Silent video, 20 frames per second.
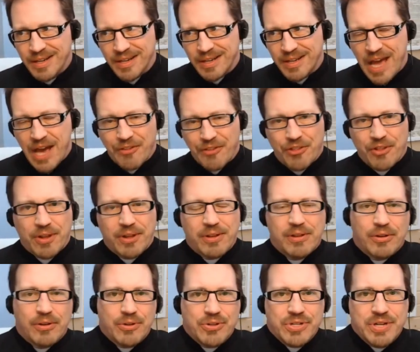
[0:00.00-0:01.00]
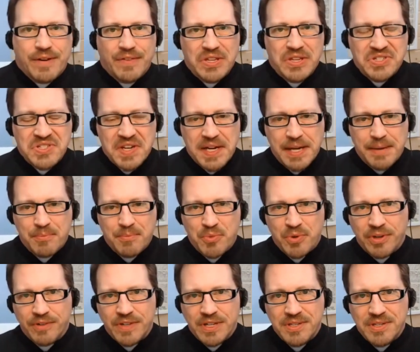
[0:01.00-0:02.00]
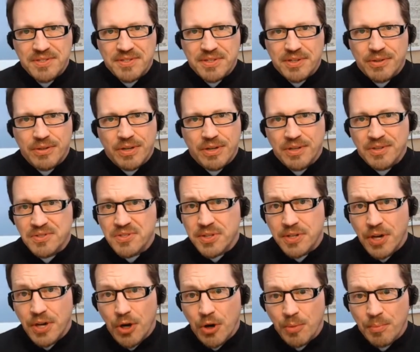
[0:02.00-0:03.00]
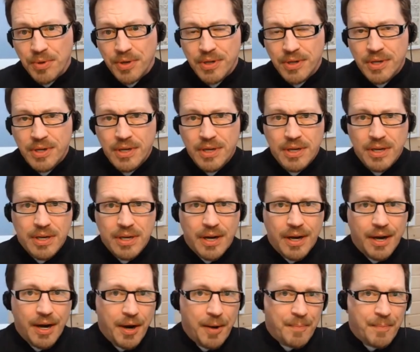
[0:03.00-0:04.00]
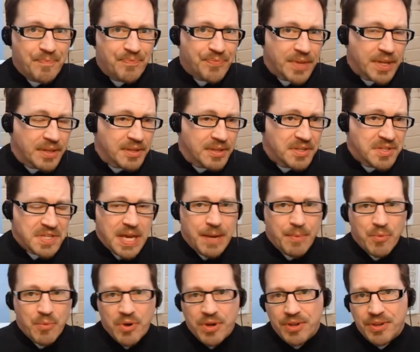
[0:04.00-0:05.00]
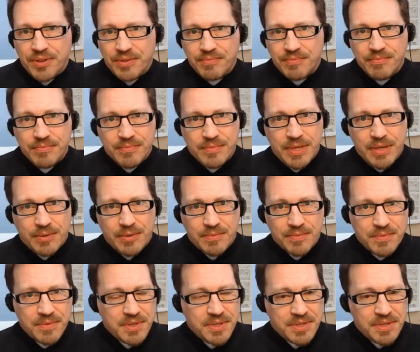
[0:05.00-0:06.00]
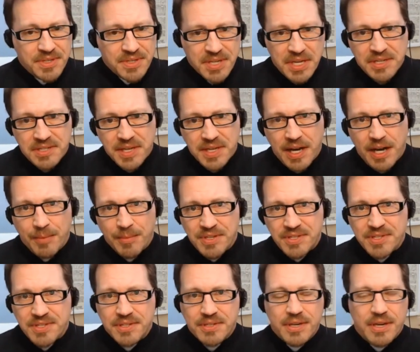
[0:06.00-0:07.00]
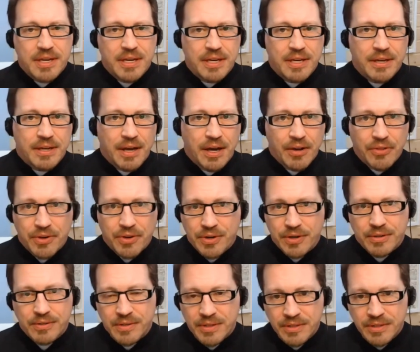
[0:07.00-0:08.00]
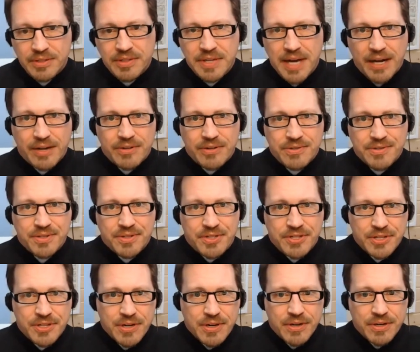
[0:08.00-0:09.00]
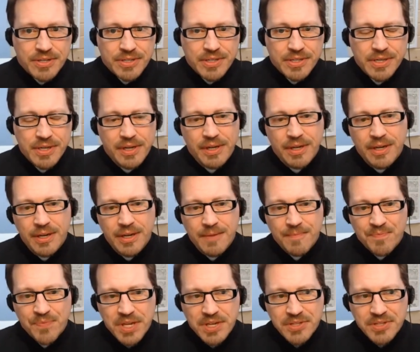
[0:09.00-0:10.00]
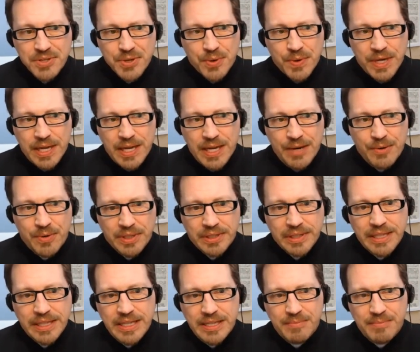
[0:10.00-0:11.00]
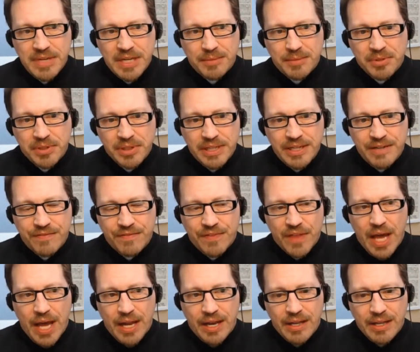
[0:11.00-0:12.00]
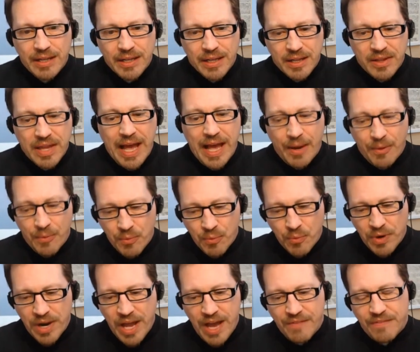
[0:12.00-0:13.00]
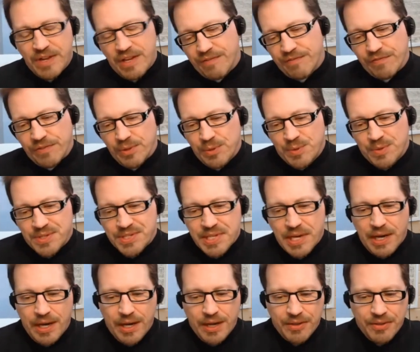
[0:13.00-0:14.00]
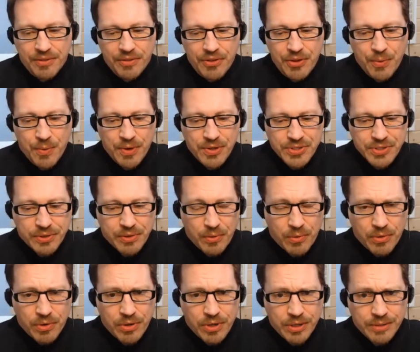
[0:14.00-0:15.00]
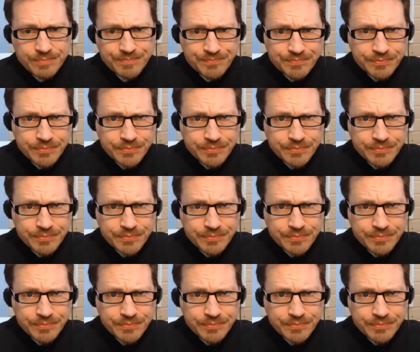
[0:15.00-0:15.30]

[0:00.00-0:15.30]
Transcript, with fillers: Catholic clergy of the time would have considered in scope. The same with, you know, St. Thomas and other doctors of the church. So it would lead me to believe that would have an influence on the original order.